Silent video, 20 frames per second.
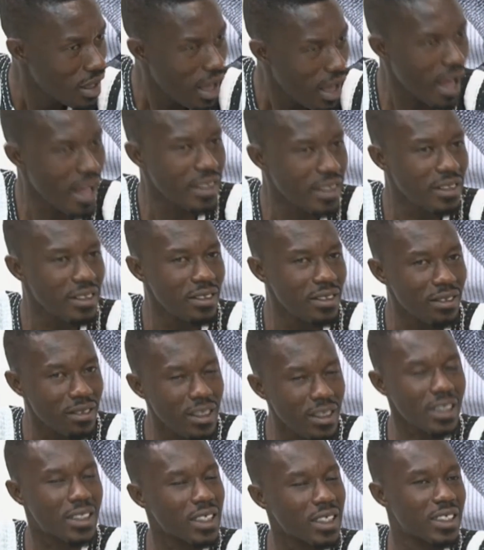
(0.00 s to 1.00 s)
And
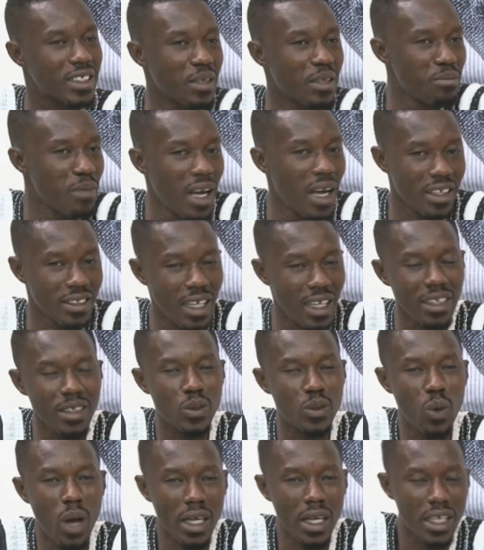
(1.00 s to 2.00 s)
this is a man, that
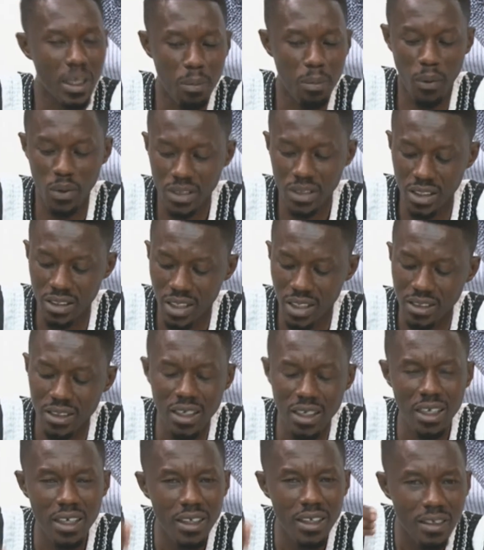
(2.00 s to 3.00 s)
is why I keep on saying that
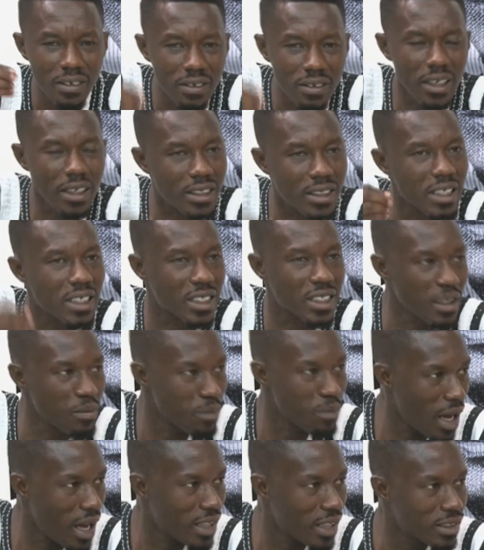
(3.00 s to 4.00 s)
this is a
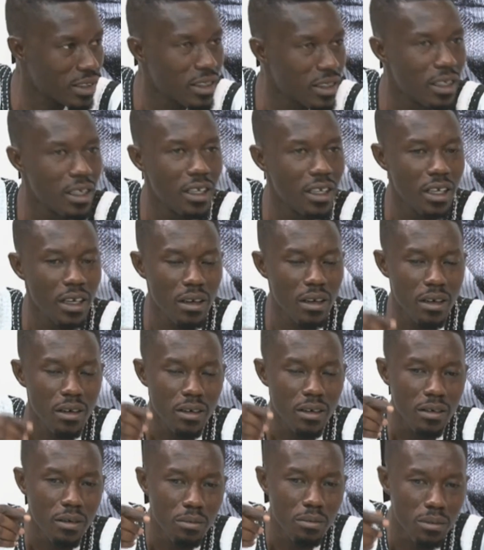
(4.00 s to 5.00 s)
man,
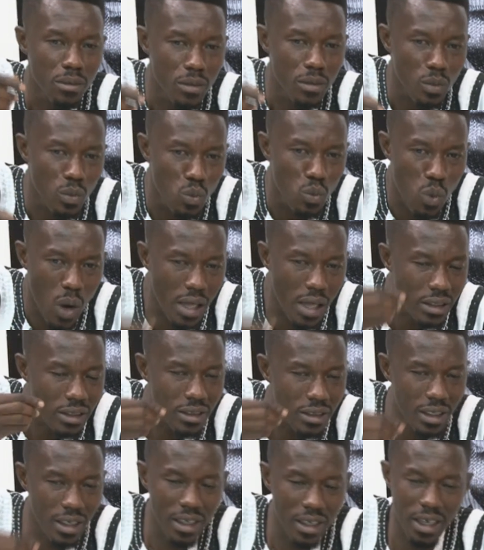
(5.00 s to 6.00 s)

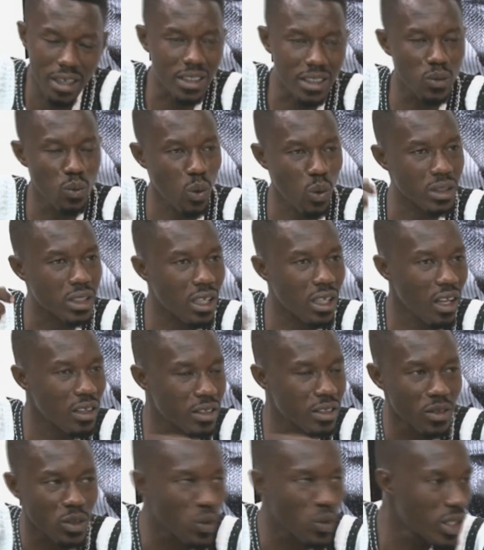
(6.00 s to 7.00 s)
when election was
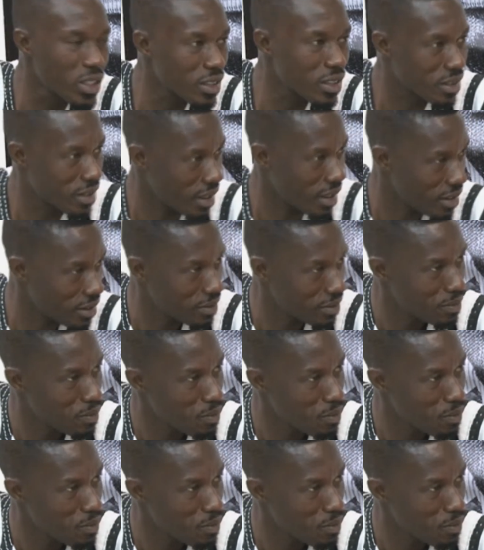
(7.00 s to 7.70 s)
held in 2010,